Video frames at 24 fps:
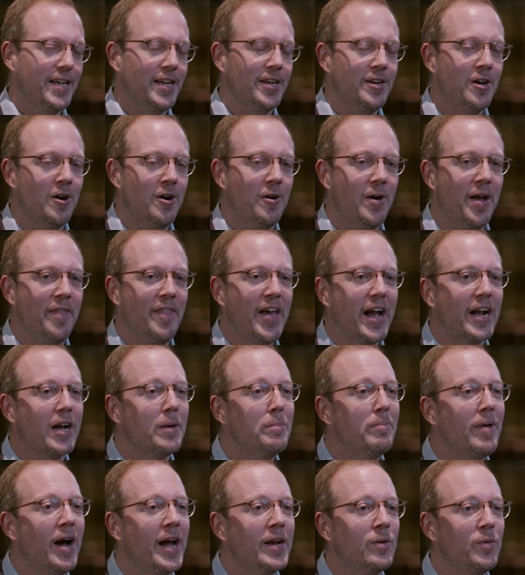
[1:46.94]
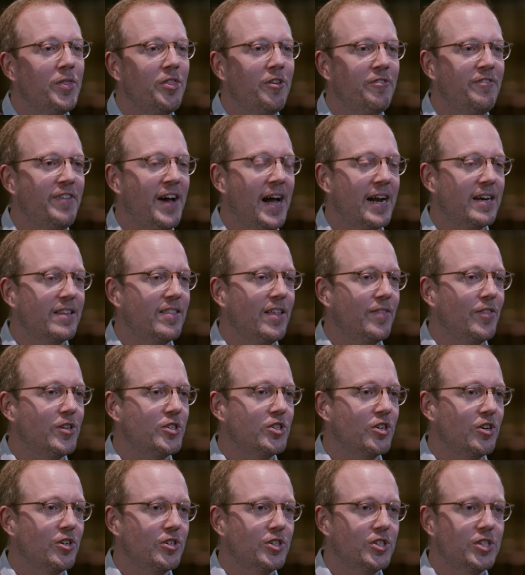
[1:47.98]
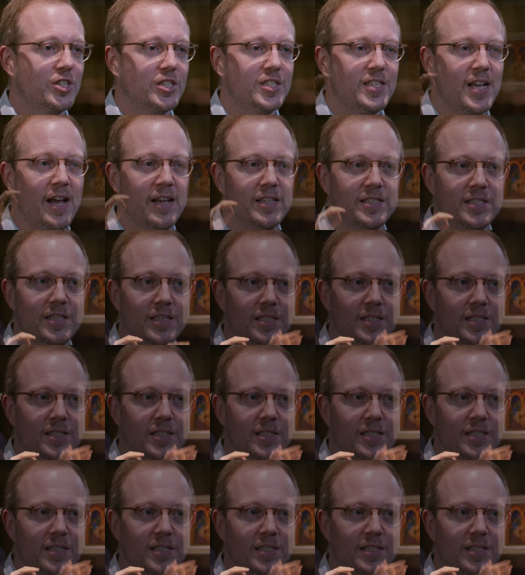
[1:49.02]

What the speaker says: You know, and that combined with the fact that the church just has